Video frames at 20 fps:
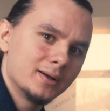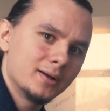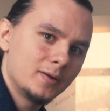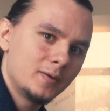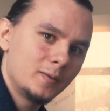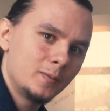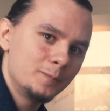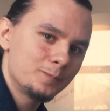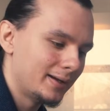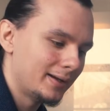
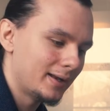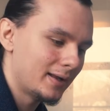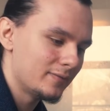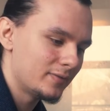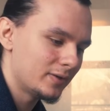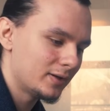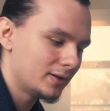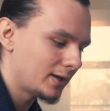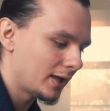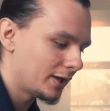ago, and
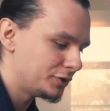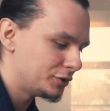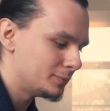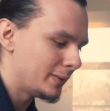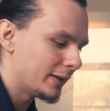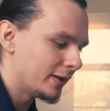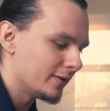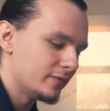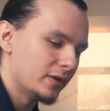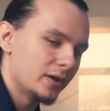I figured I should
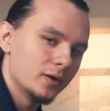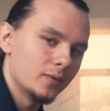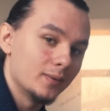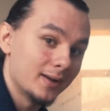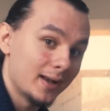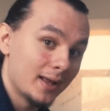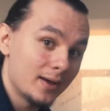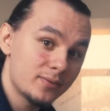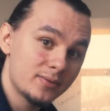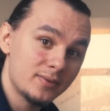make a video
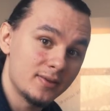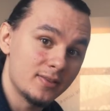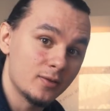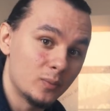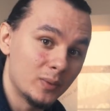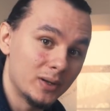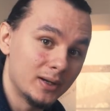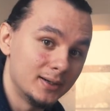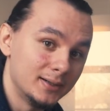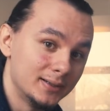announcing the
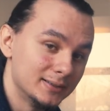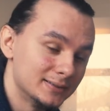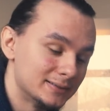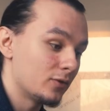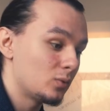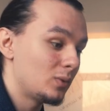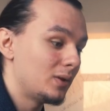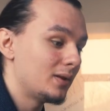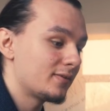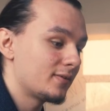winners
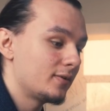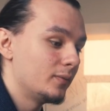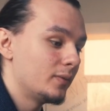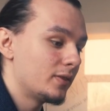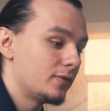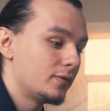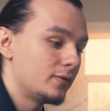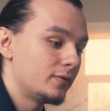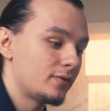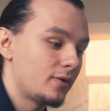as well as
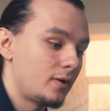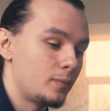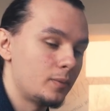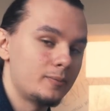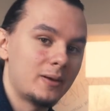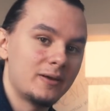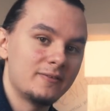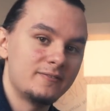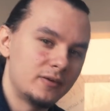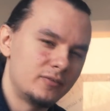going through some
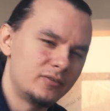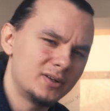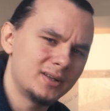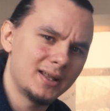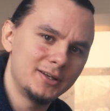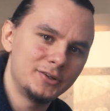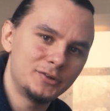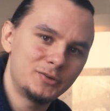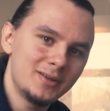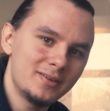of my
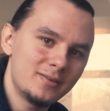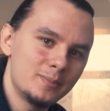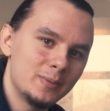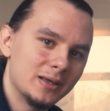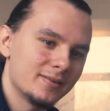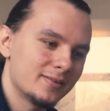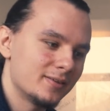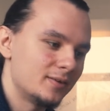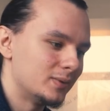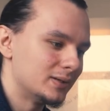favorite entries
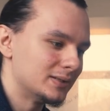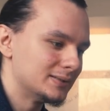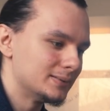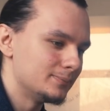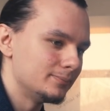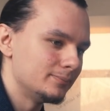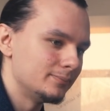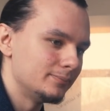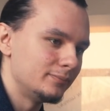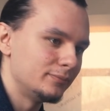because there were
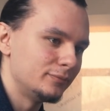some